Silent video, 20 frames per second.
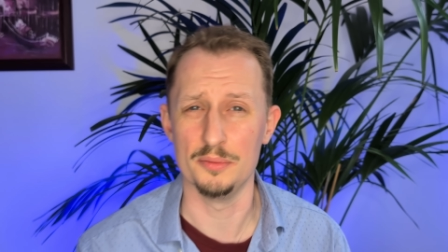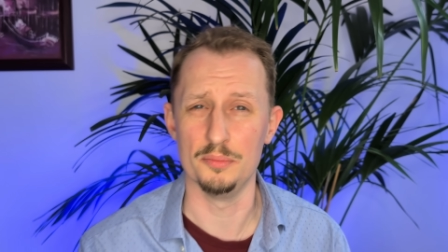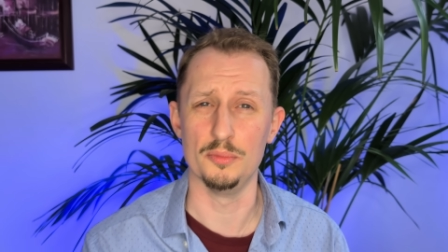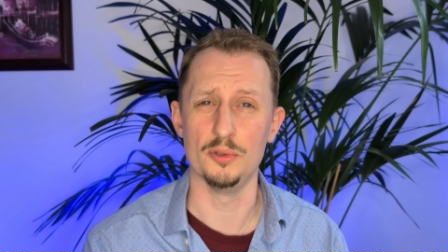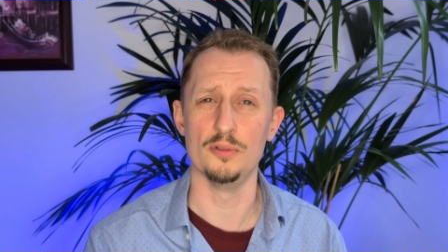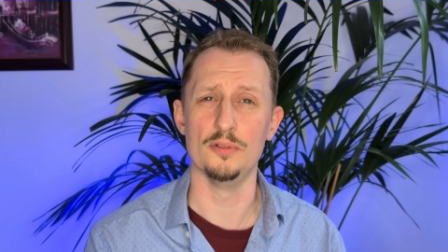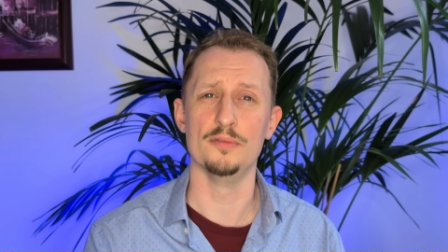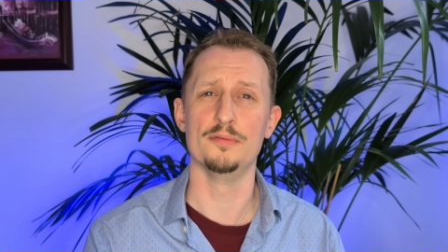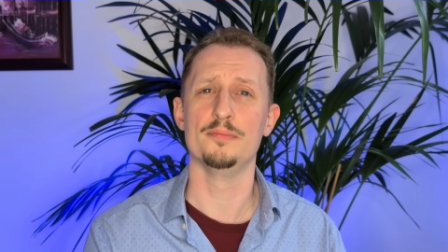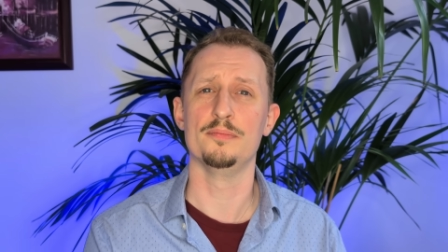to
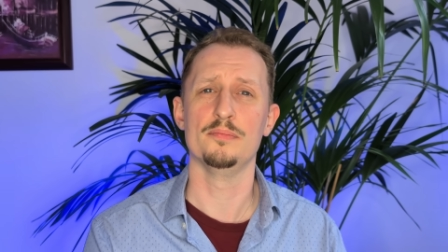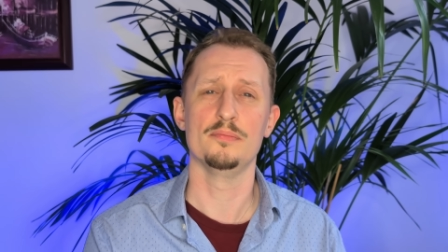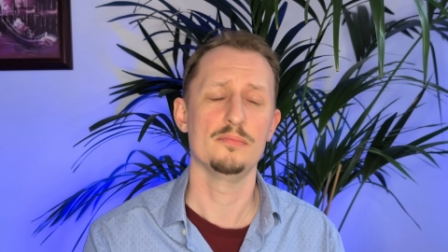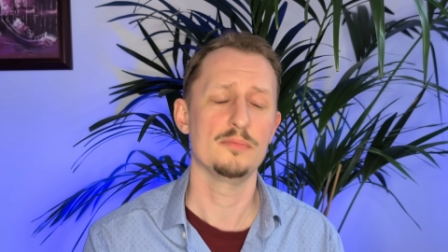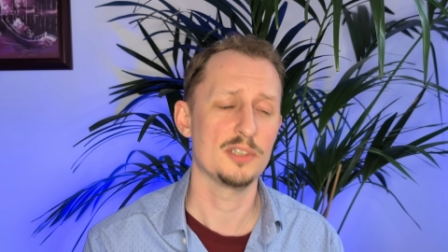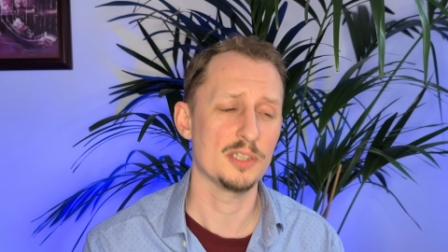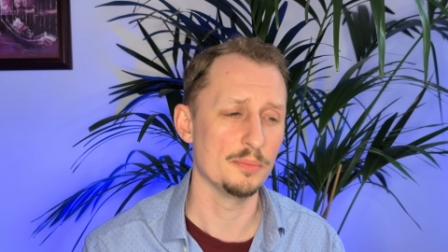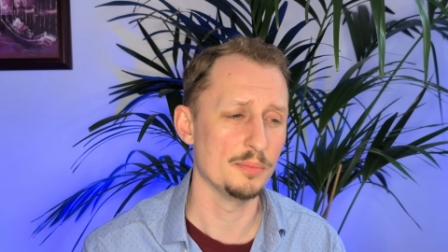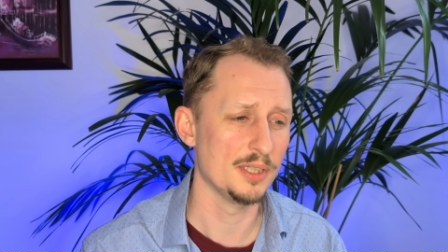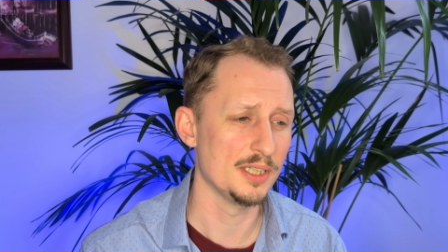move
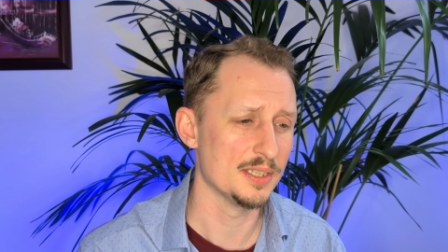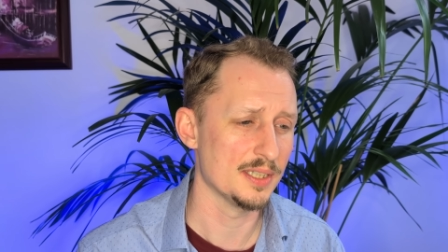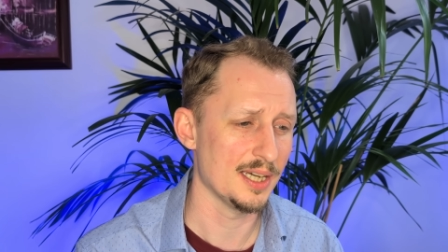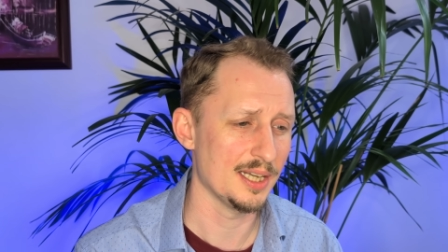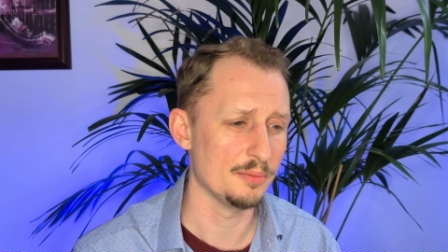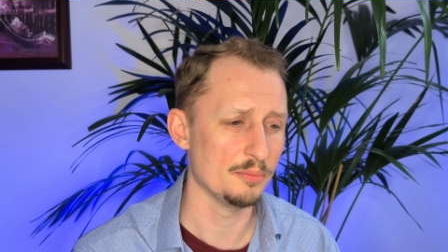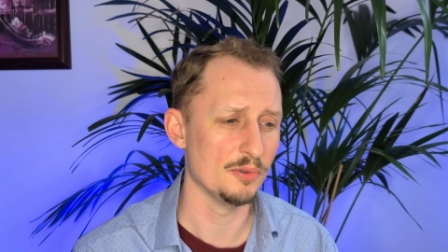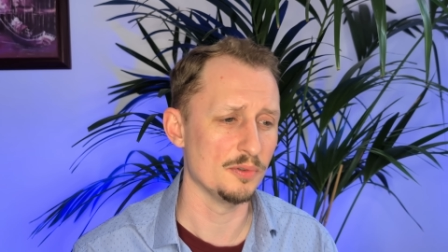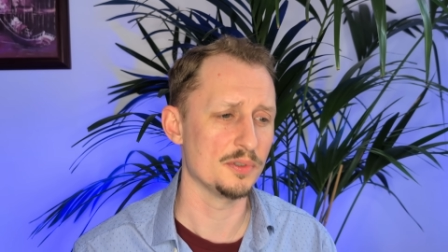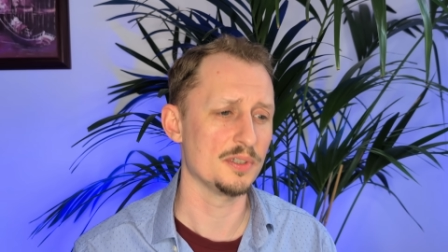some of these
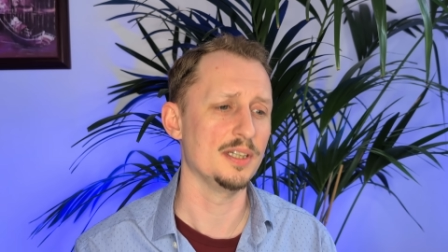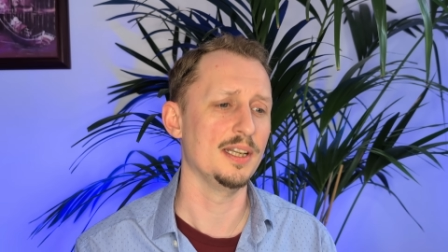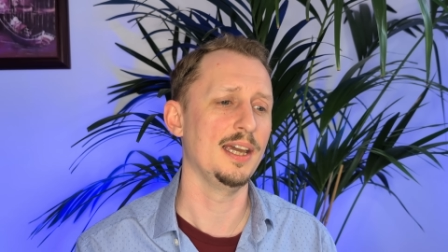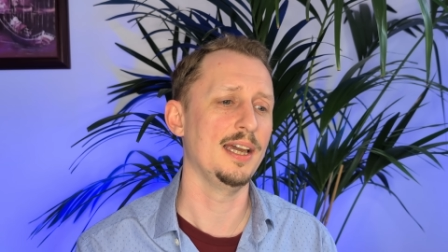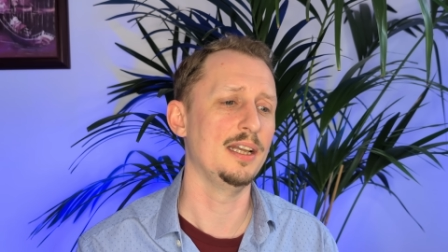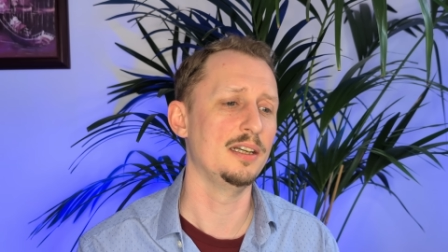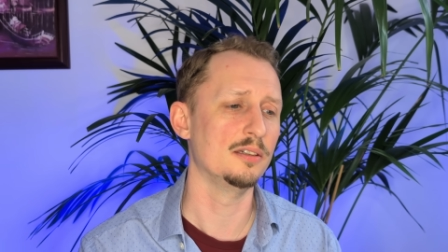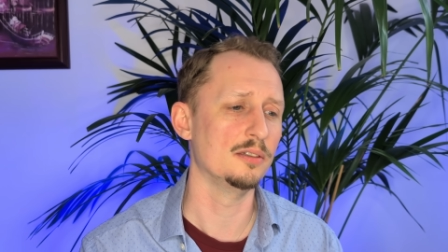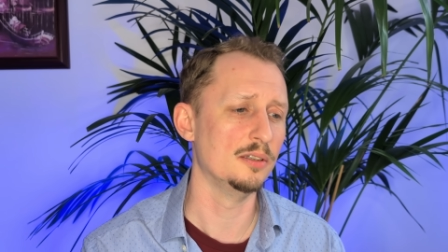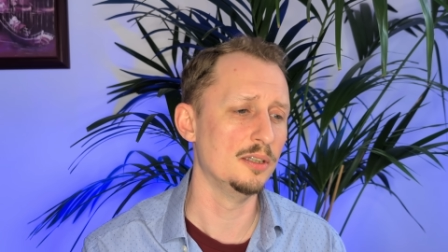animals
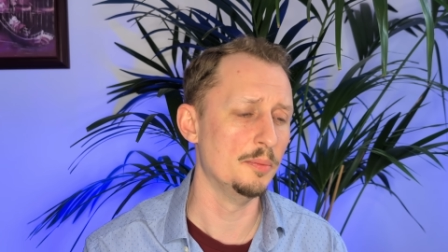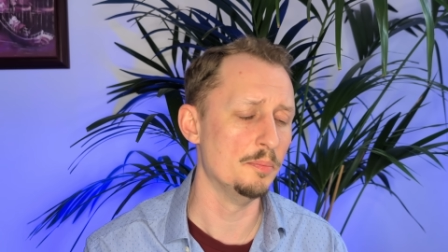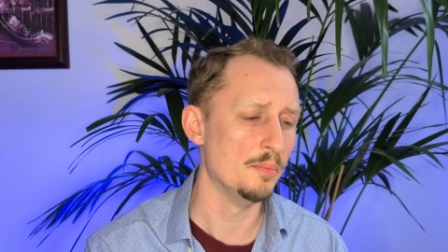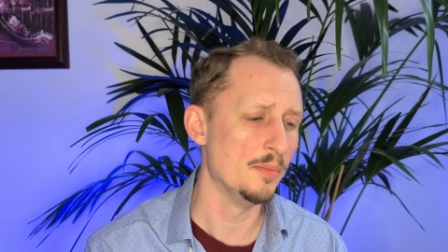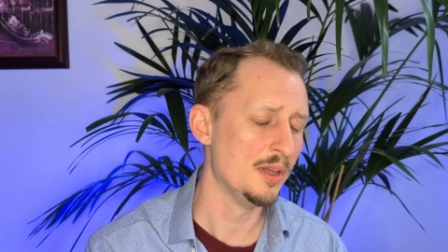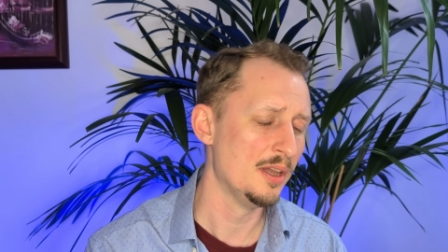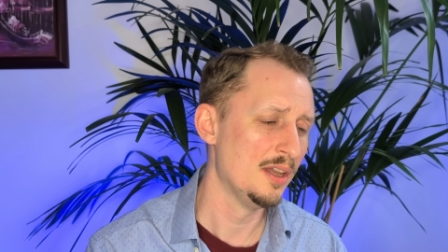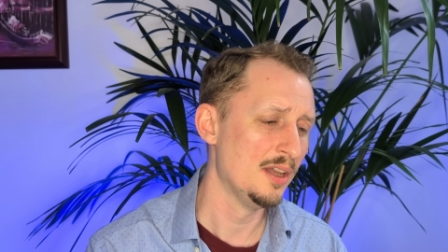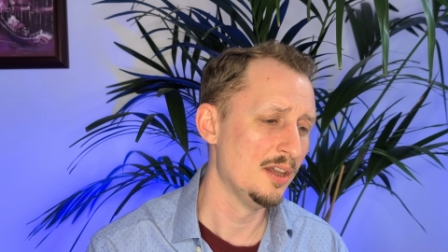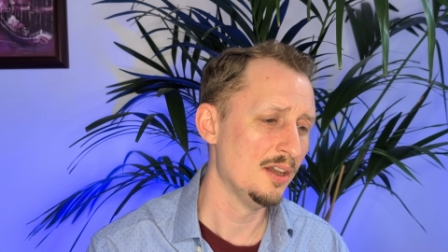and handle
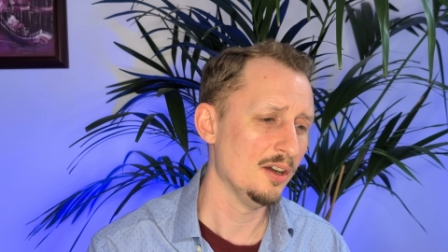them.